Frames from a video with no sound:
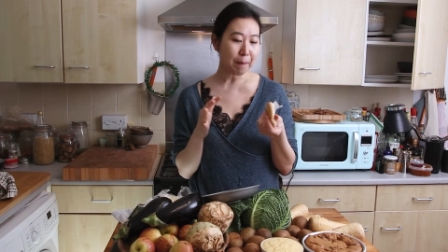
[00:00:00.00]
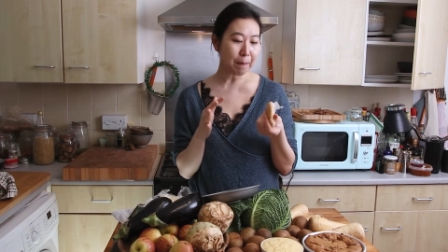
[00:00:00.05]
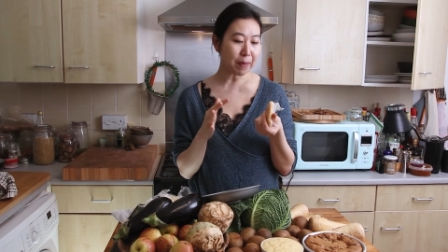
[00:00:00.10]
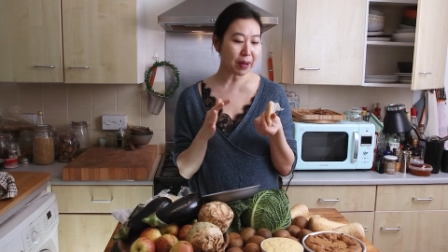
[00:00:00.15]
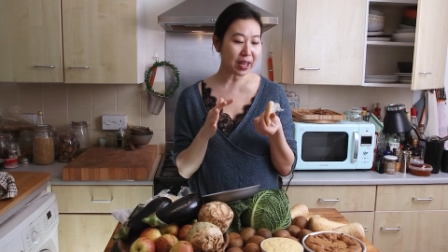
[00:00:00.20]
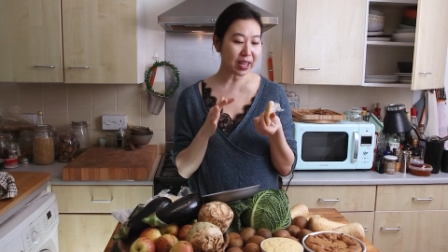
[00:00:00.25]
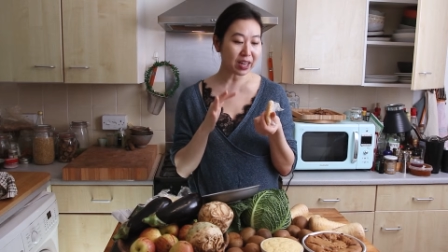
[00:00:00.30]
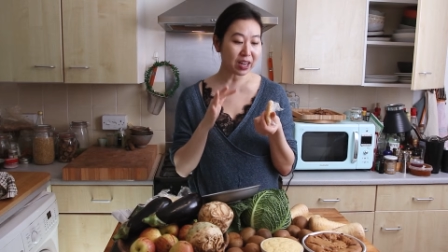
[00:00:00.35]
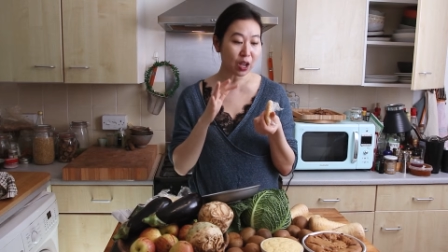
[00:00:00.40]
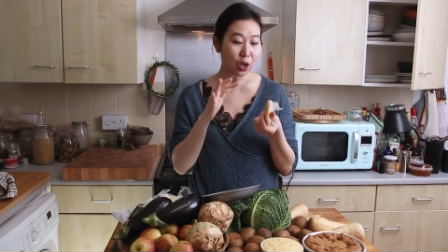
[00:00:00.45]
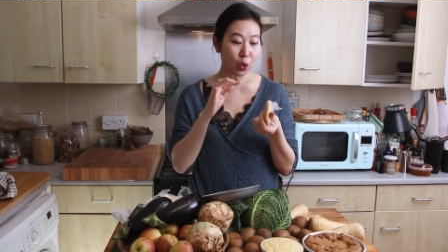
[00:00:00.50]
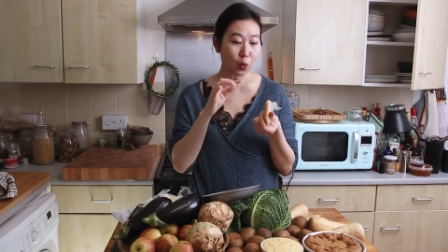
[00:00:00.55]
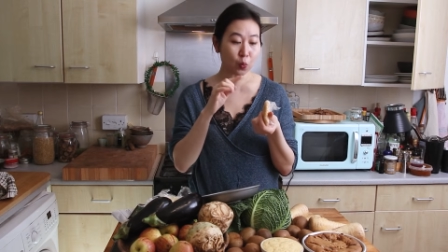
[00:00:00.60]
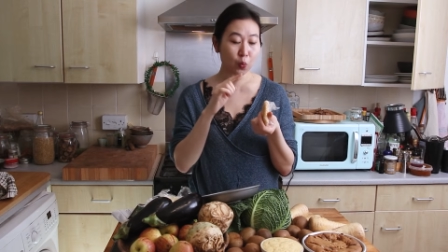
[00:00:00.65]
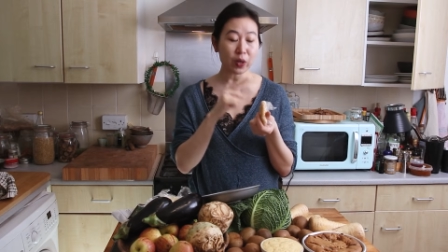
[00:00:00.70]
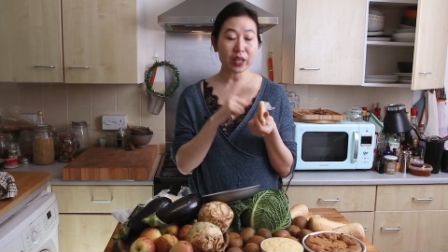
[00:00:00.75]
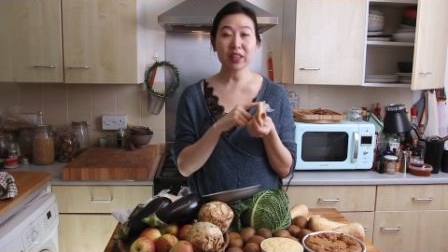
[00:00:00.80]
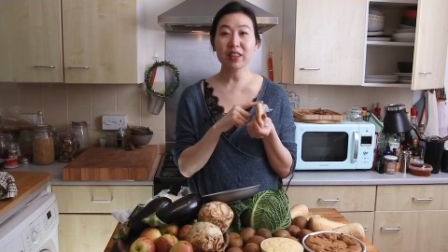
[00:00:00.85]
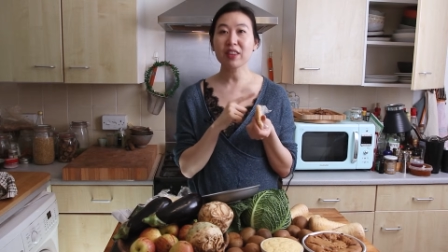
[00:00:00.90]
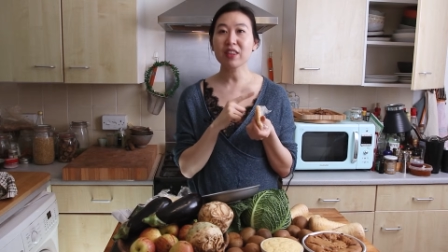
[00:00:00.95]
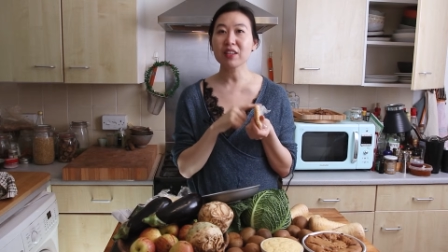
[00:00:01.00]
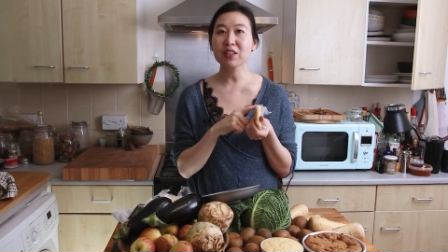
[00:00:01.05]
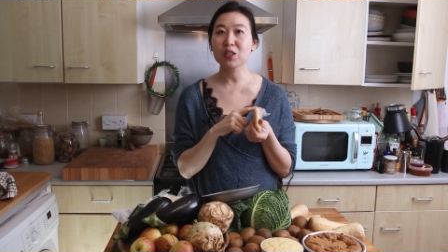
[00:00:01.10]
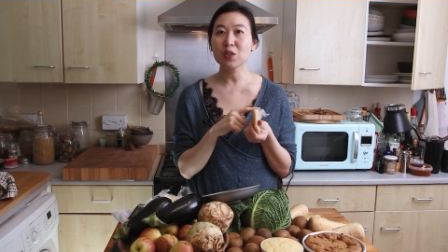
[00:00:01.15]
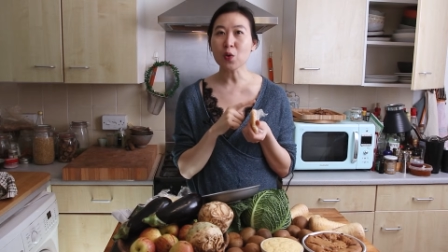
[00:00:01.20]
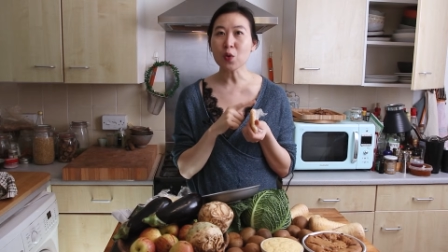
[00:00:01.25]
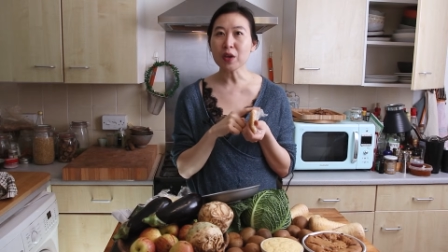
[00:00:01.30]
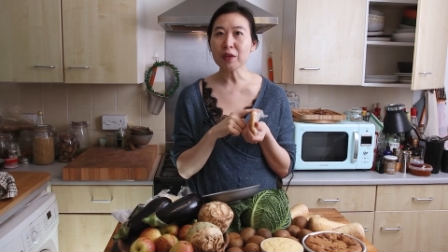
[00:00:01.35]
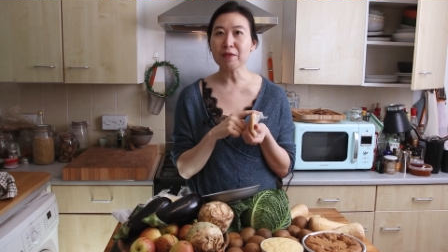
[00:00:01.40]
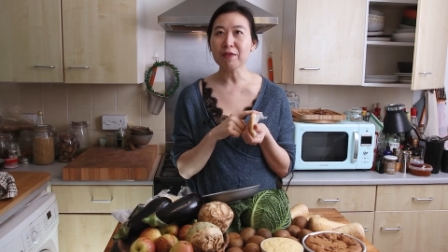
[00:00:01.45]
But with the
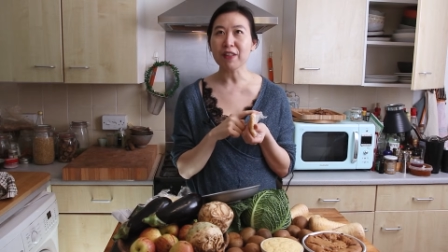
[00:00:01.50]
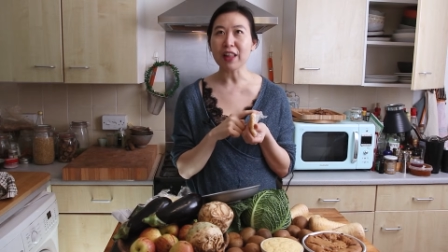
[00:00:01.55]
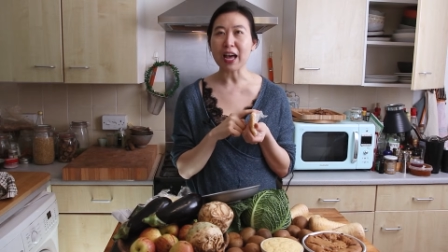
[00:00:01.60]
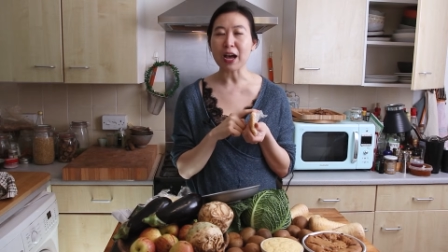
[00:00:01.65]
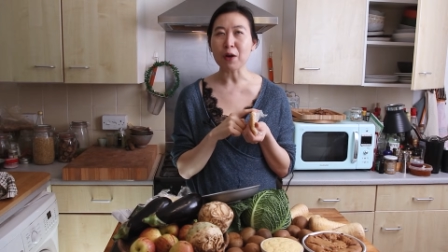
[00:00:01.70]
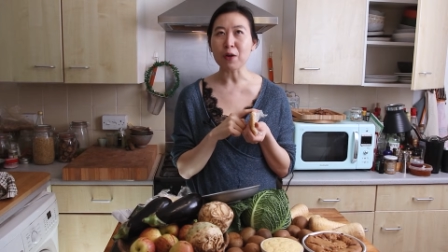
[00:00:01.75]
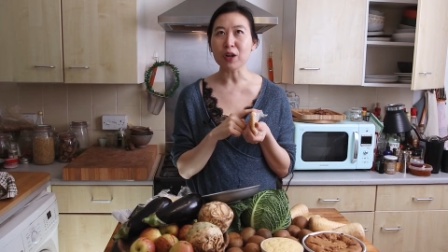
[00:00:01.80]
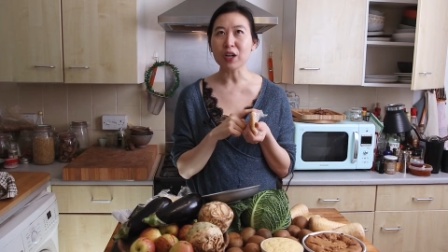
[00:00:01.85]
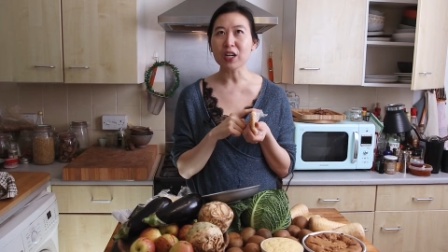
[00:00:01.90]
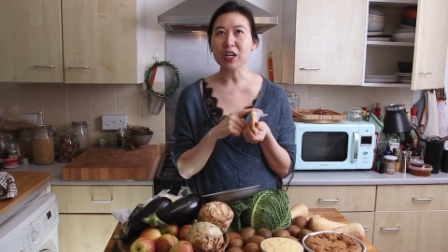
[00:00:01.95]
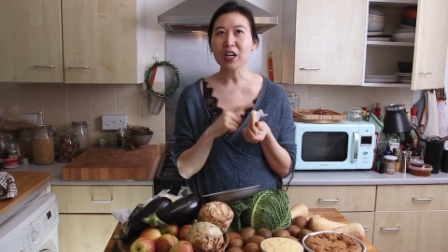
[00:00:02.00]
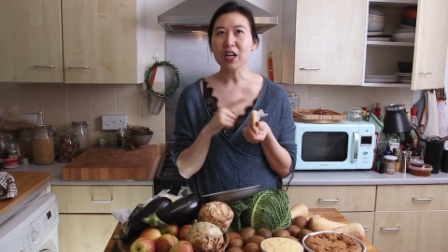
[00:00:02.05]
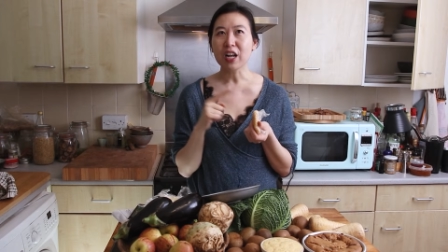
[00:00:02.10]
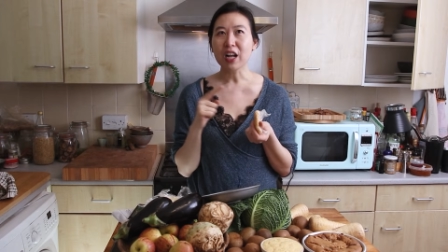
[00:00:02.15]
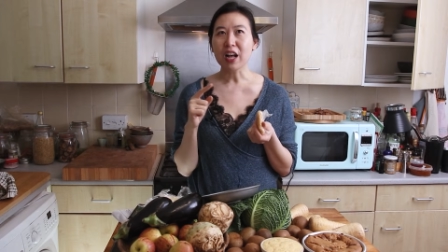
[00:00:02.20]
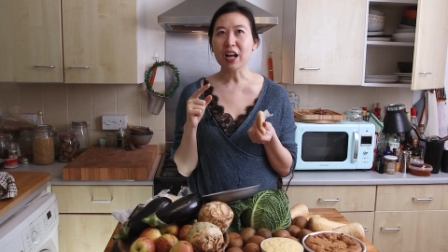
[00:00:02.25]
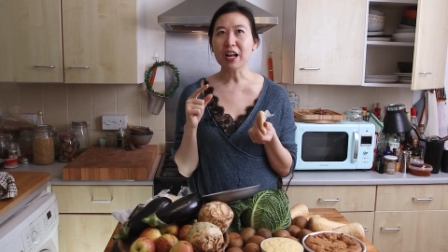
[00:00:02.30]
soy flour,